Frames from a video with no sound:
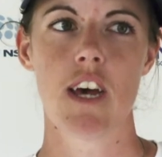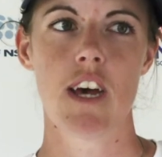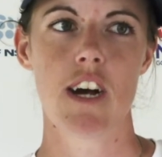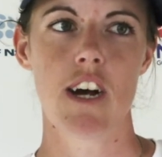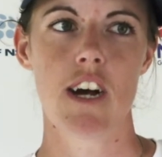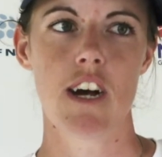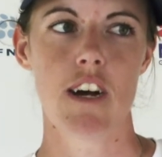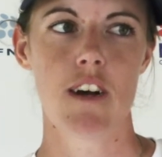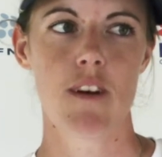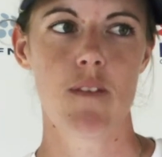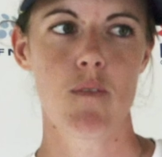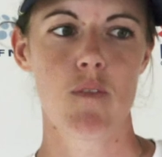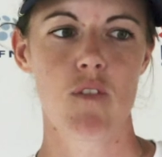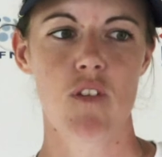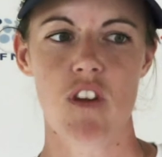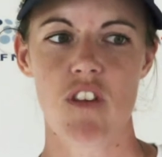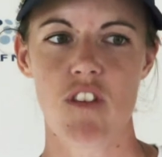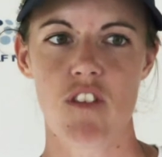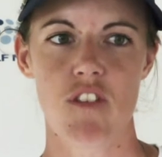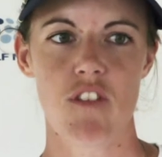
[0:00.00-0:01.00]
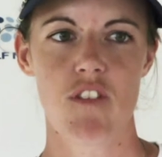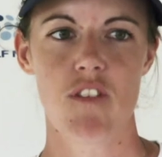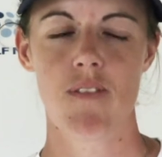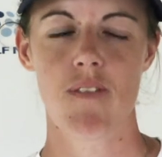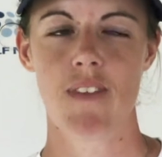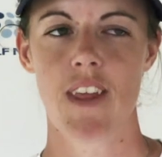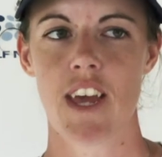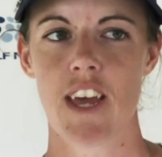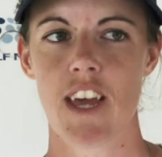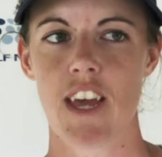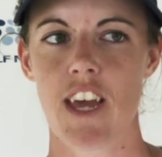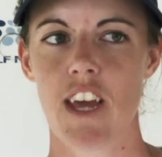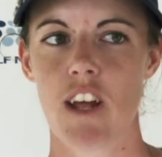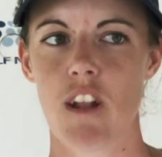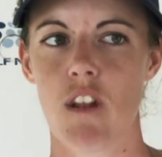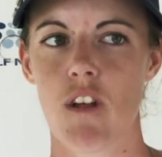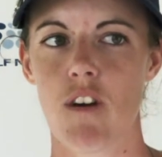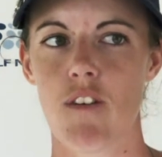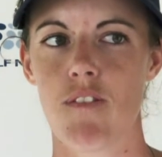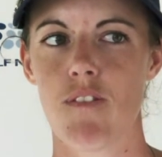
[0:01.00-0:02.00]
Um, so just hit a
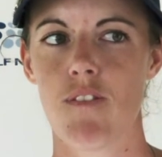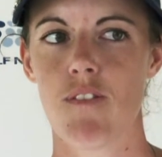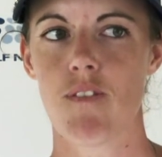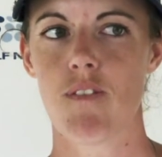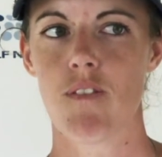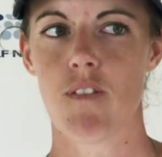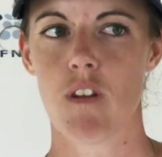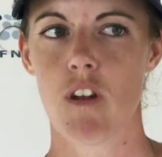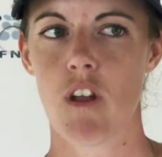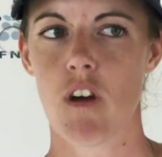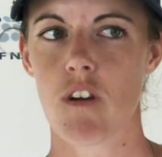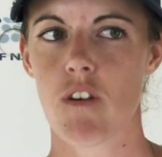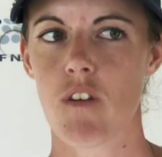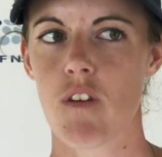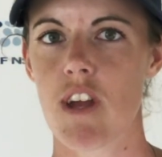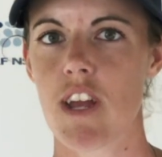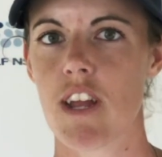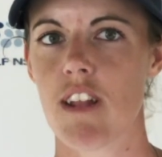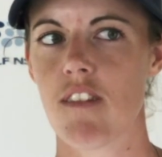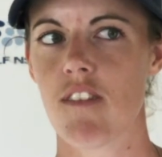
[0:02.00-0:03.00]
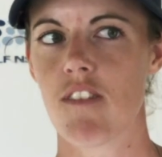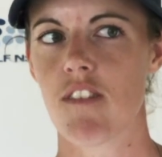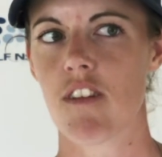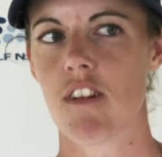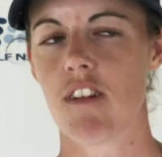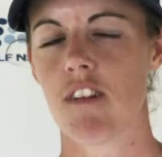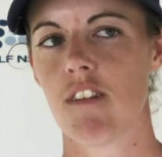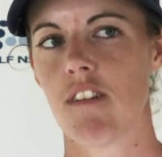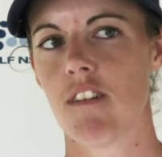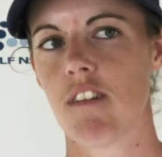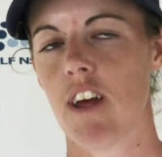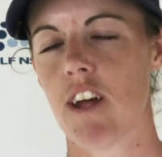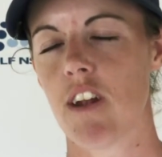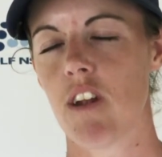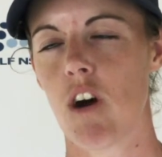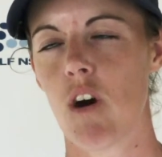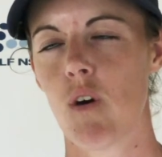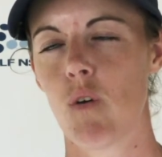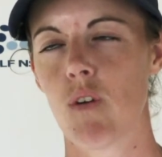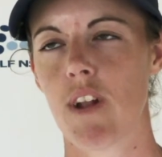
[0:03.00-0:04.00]
lot of a lot of greens and, and
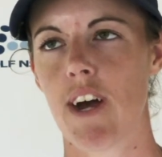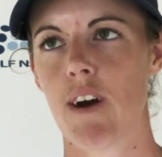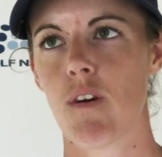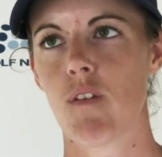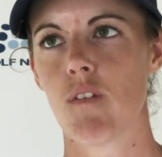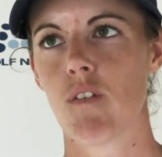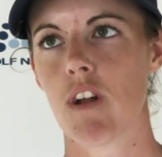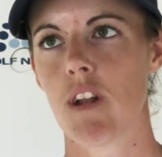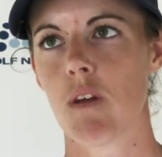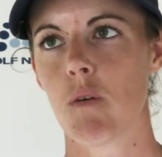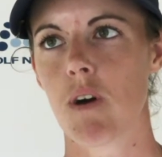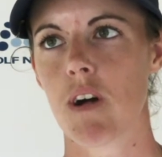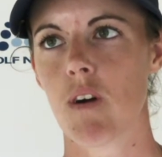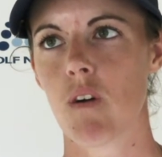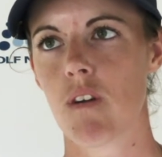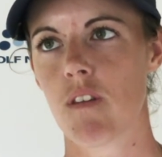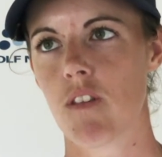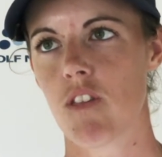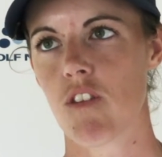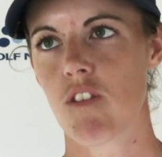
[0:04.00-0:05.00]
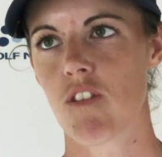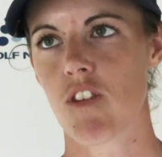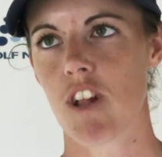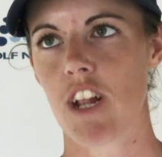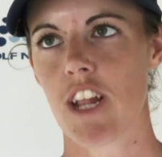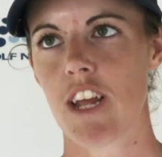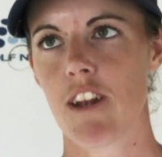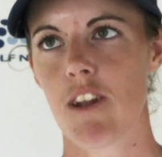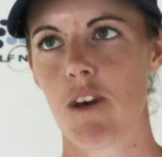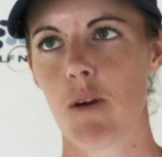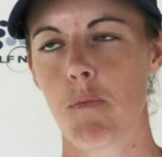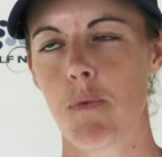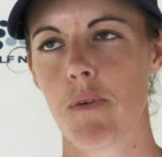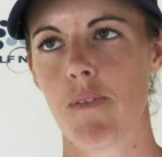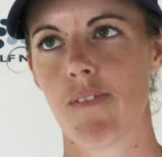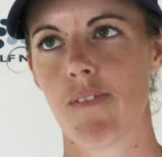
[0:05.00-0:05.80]
hold out really well, just cleaned up.